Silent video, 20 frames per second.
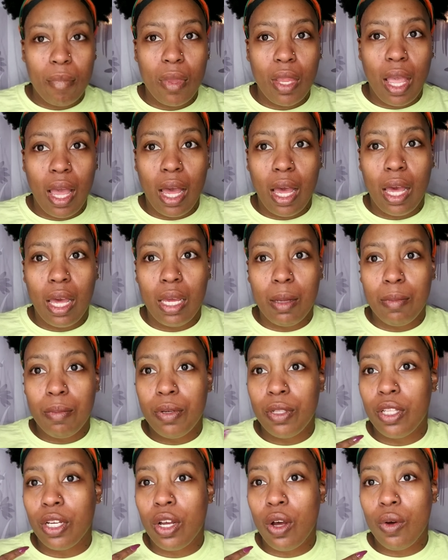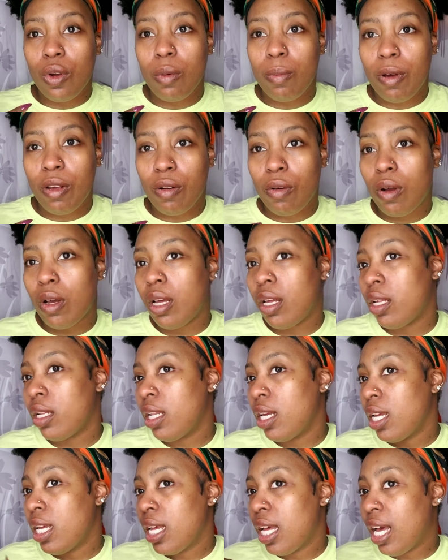I put the cocoa butter on.
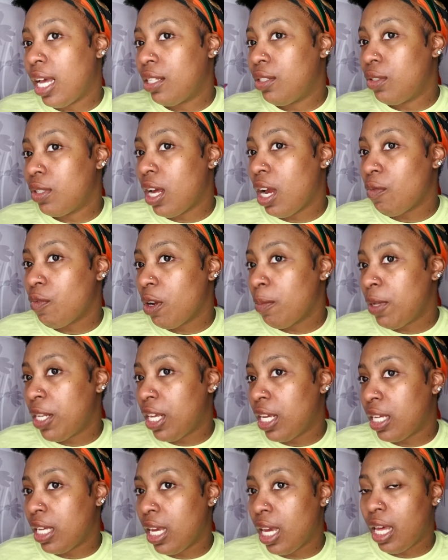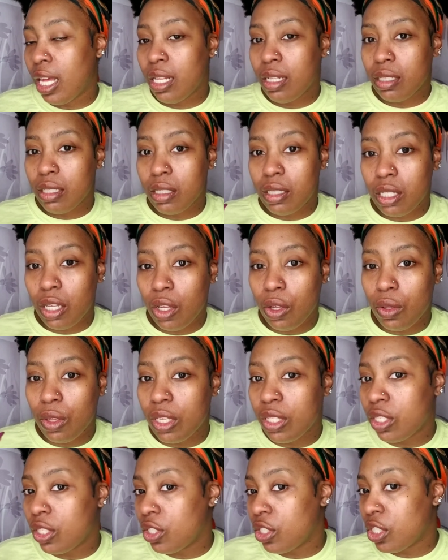I do not rub it in yet, so
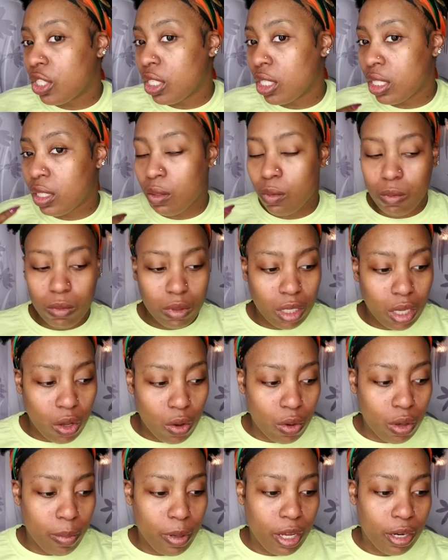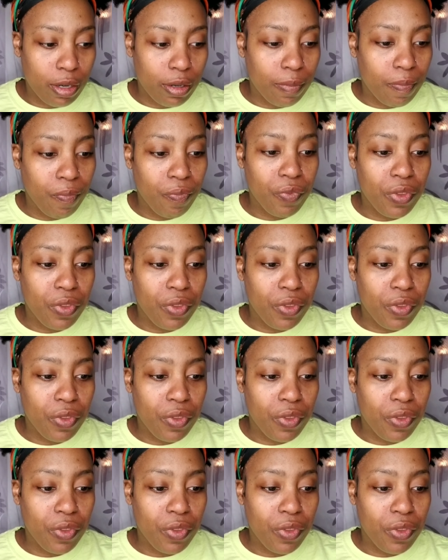this is just cocoa butter.